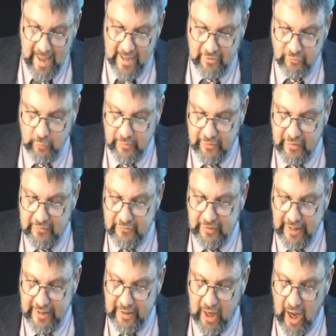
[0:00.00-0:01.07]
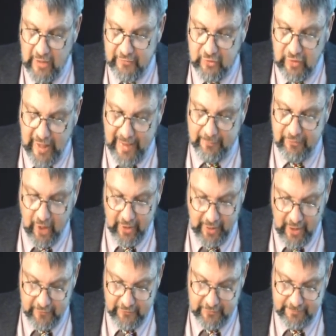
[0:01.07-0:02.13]
ends with stating God's claims on
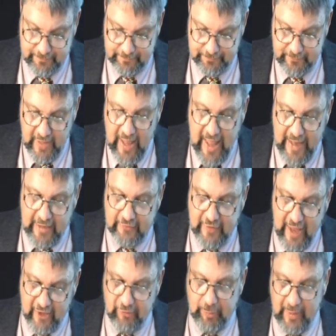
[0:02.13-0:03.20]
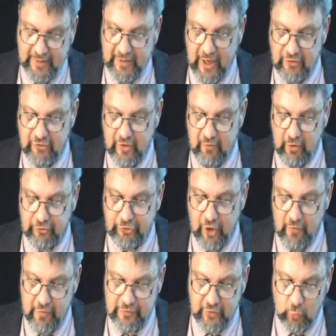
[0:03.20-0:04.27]
us and his expectation of our
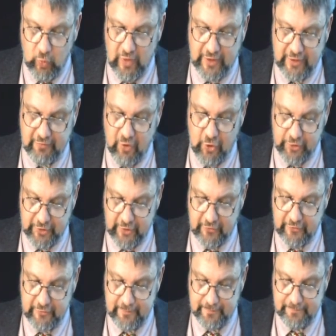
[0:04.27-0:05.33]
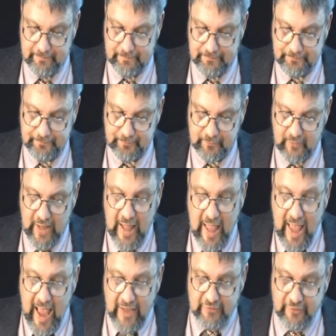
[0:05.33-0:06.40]
service and willing devotedness.
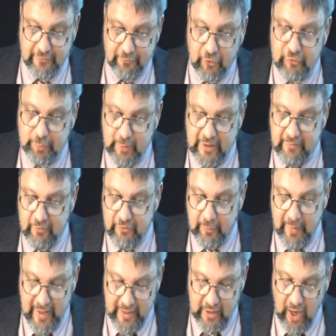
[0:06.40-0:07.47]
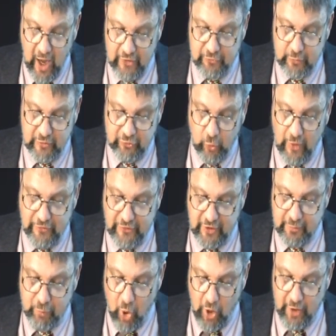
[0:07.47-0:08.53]
As the first believers at Pentecost,
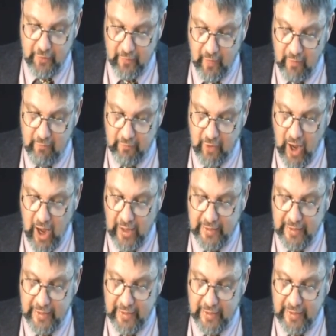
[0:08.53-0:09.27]
rejoicing in pardon and the love of